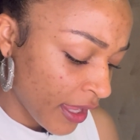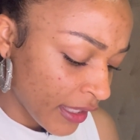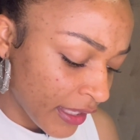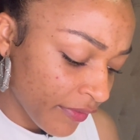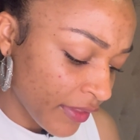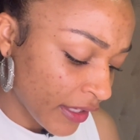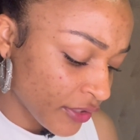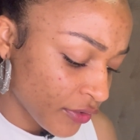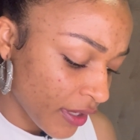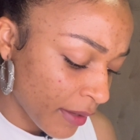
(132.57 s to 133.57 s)
Give
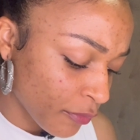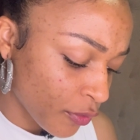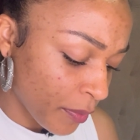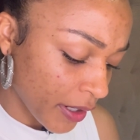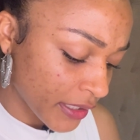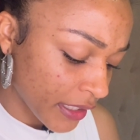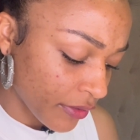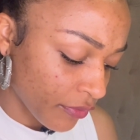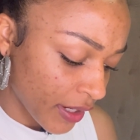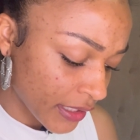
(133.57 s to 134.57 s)
thanks to him who parted
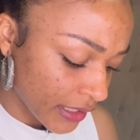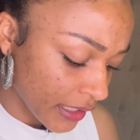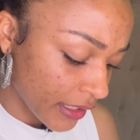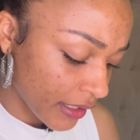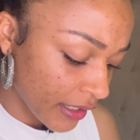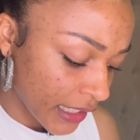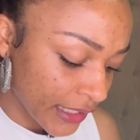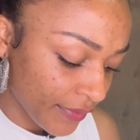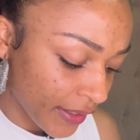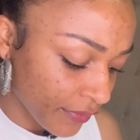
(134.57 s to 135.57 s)
the Red Sea. His
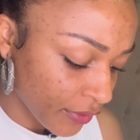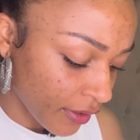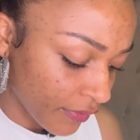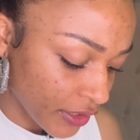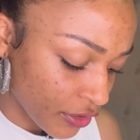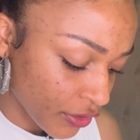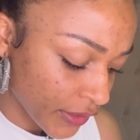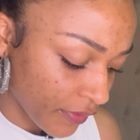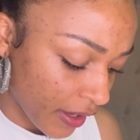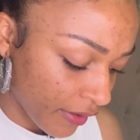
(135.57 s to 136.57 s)
faithful love endures
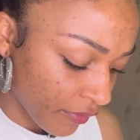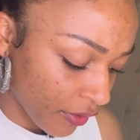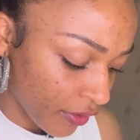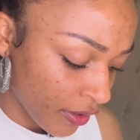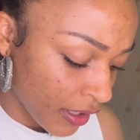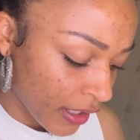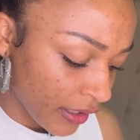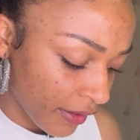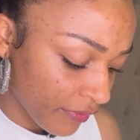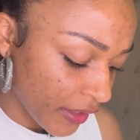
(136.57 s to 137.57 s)
forever.
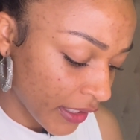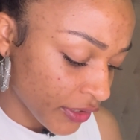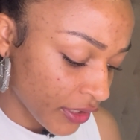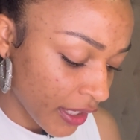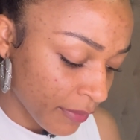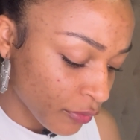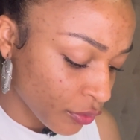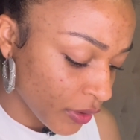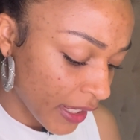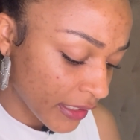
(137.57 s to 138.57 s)
Give thanks to him
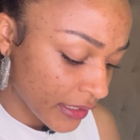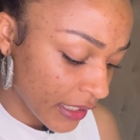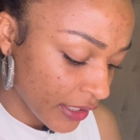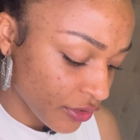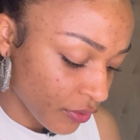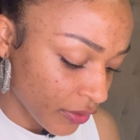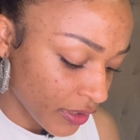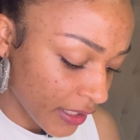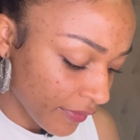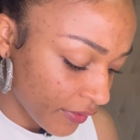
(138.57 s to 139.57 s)
who led Israel
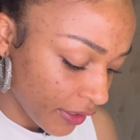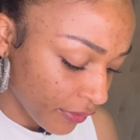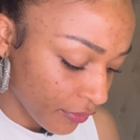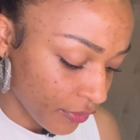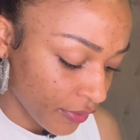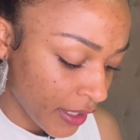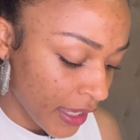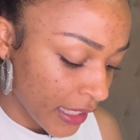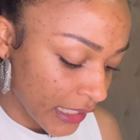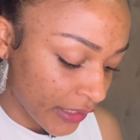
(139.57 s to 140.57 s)
safely through.
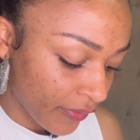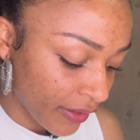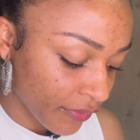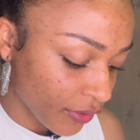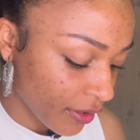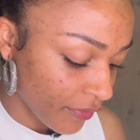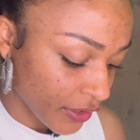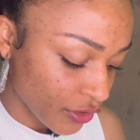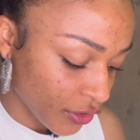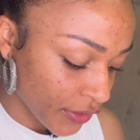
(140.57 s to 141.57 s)
His faithful love
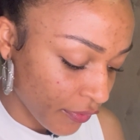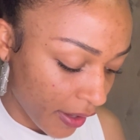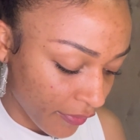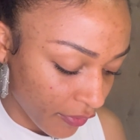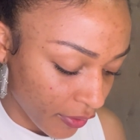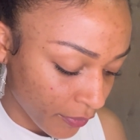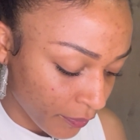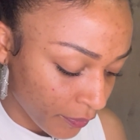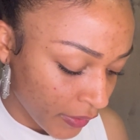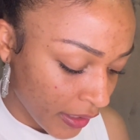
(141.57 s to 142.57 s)
endures forever.
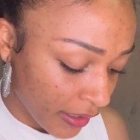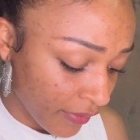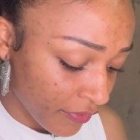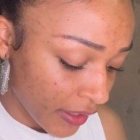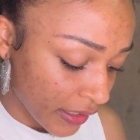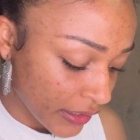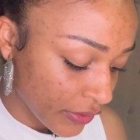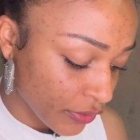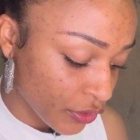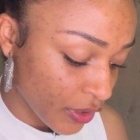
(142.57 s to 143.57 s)
Give thanks
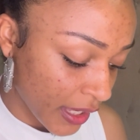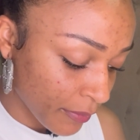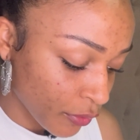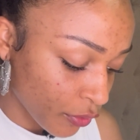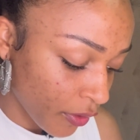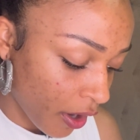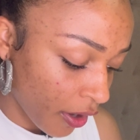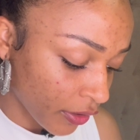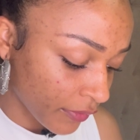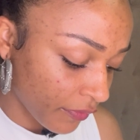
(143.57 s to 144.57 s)
to him who
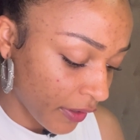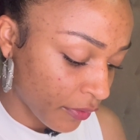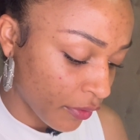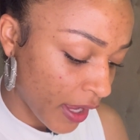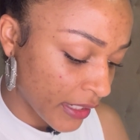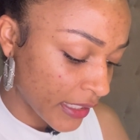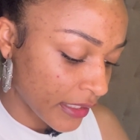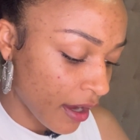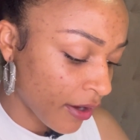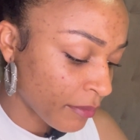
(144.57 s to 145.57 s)
hurled Pharaoh and his
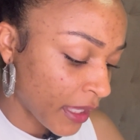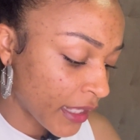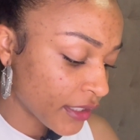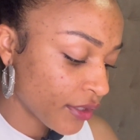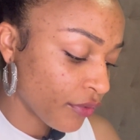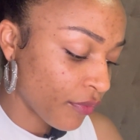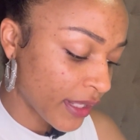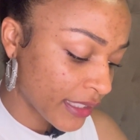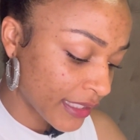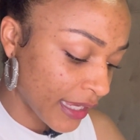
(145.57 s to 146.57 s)
army into the
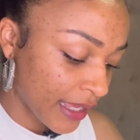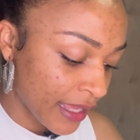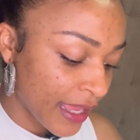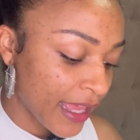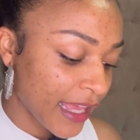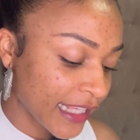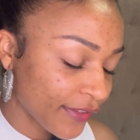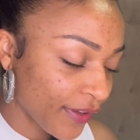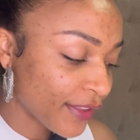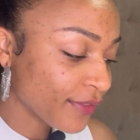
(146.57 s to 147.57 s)
Red Sea. His
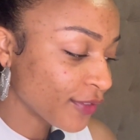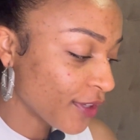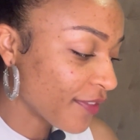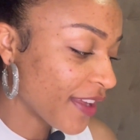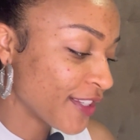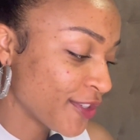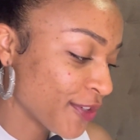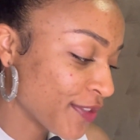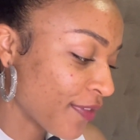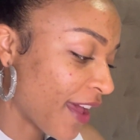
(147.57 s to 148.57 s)
faithful love
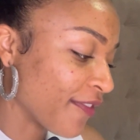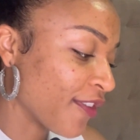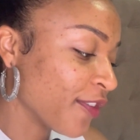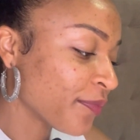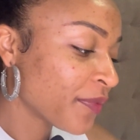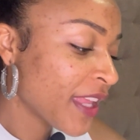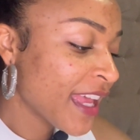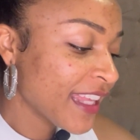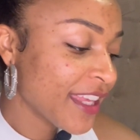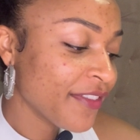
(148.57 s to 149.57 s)
endures forever.
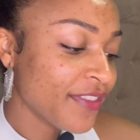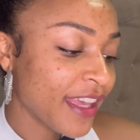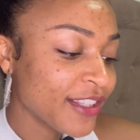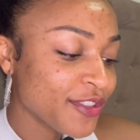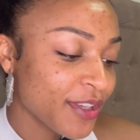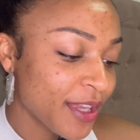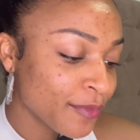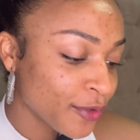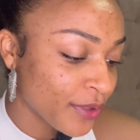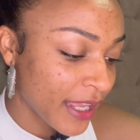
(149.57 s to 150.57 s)
Give thanks to
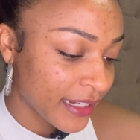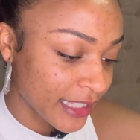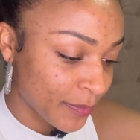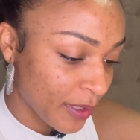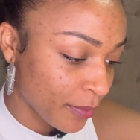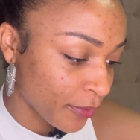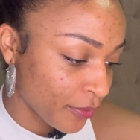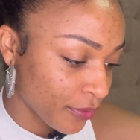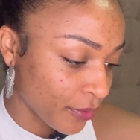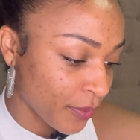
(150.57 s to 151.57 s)
him who led his people
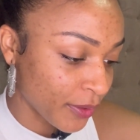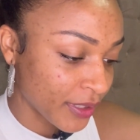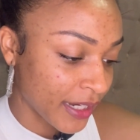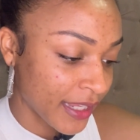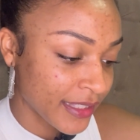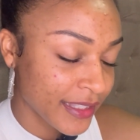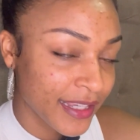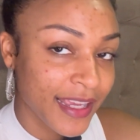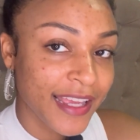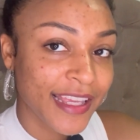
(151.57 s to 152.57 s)
through the wilderness.
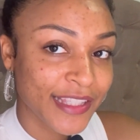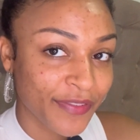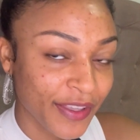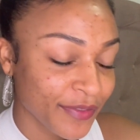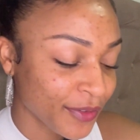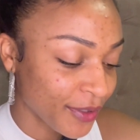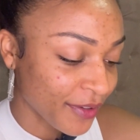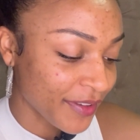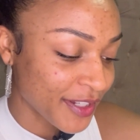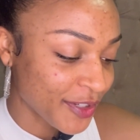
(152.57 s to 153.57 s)
His faithful
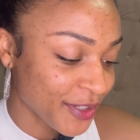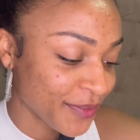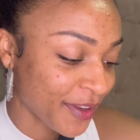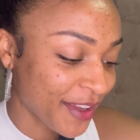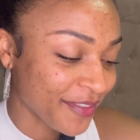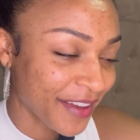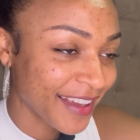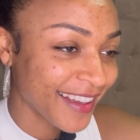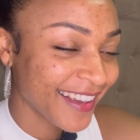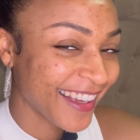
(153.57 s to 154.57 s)
love endures forever.
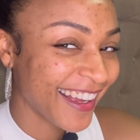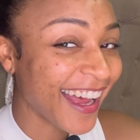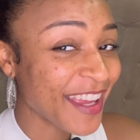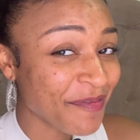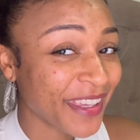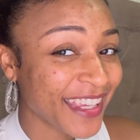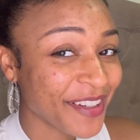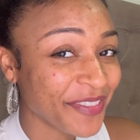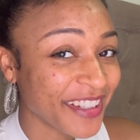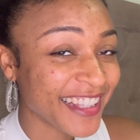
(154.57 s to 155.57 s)
Are you picking
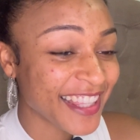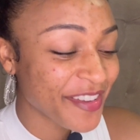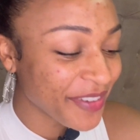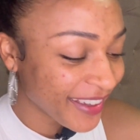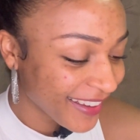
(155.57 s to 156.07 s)
up on the theme?